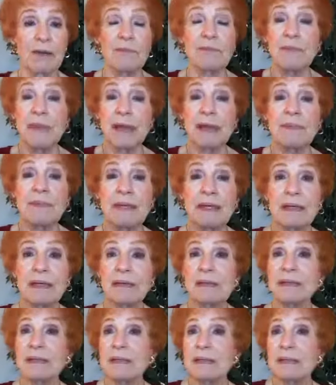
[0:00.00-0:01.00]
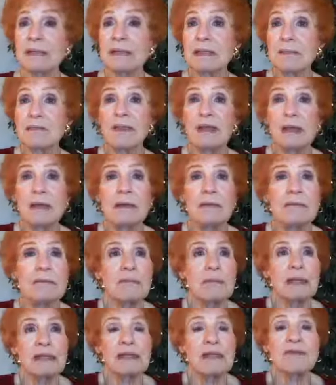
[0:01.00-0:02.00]
Maybe it's
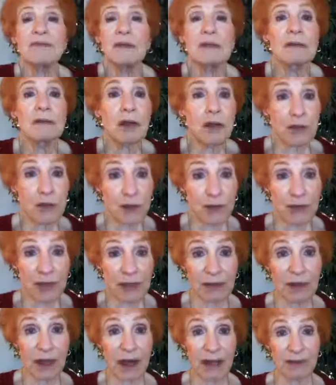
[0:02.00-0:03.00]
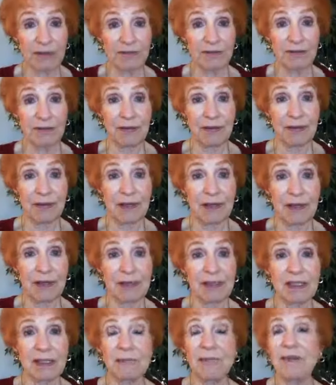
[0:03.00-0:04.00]
something that's even larger than life,
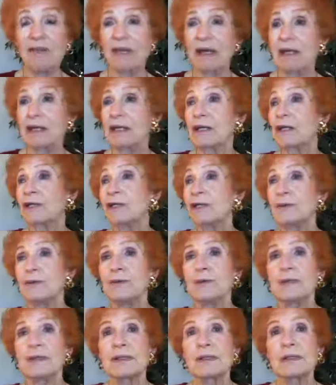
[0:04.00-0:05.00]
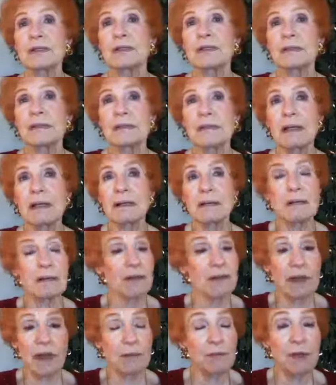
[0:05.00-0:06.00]
something that includes,
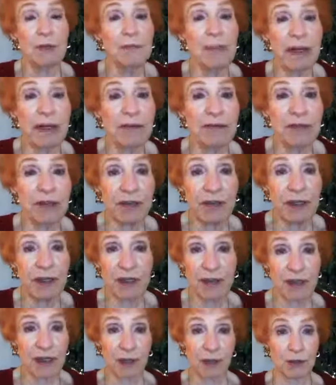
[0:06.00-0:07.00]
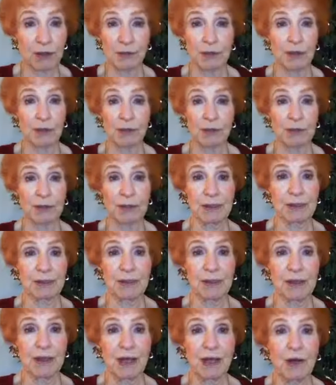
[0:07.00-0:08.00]
that would benefit the entire world.
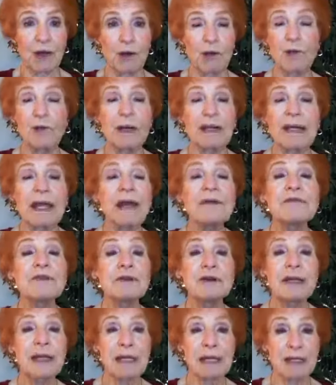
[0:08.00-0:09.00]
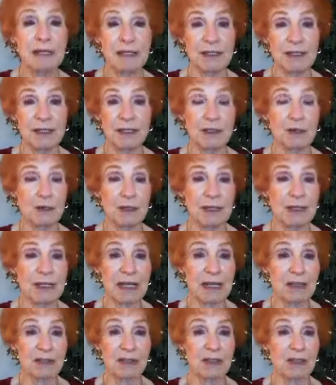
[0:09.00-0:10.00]
Whatever it is, your
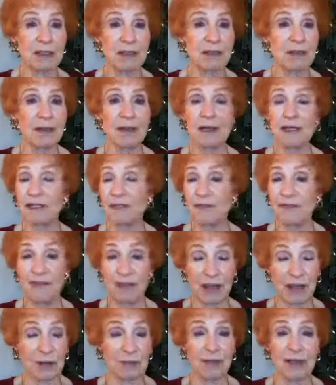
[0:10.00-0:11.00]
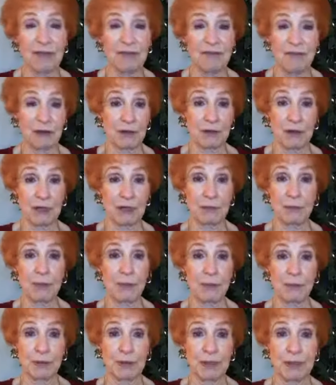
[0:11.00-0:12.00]
intention is very, very
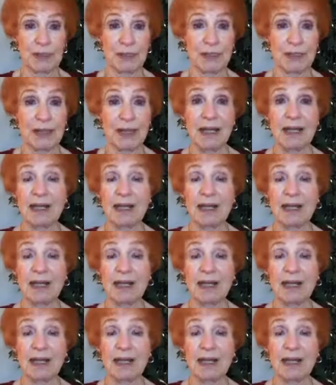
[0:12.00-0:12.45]
important.